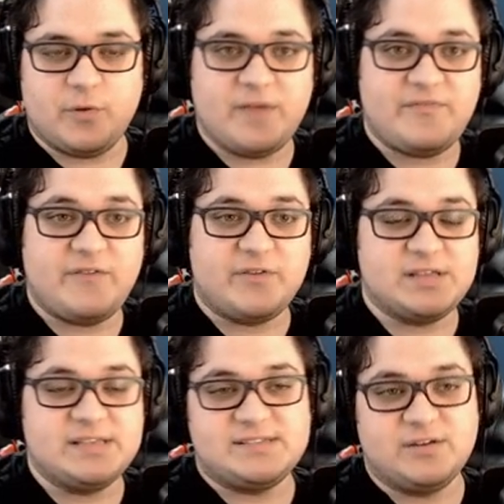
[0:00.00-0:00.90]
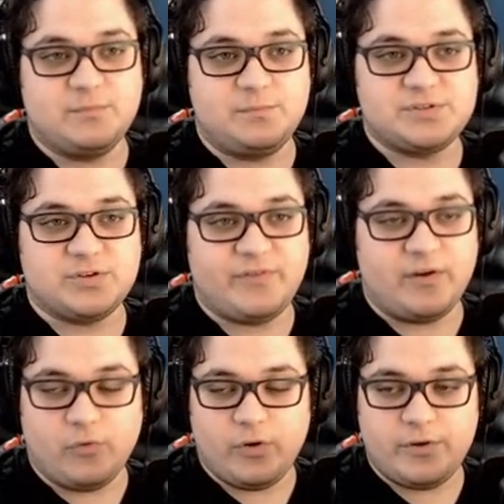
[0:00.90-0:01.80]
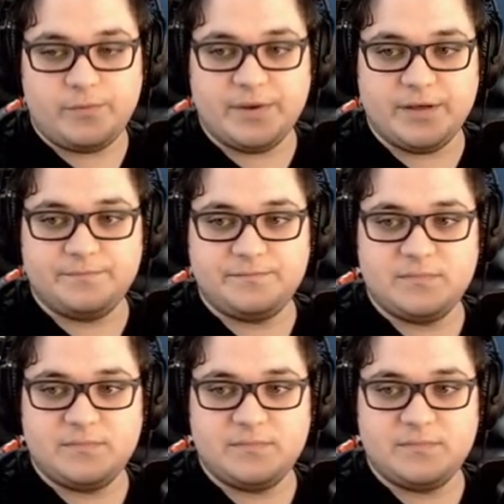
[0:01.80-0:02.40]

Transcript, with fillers: My favorite is still Persona five Royal, but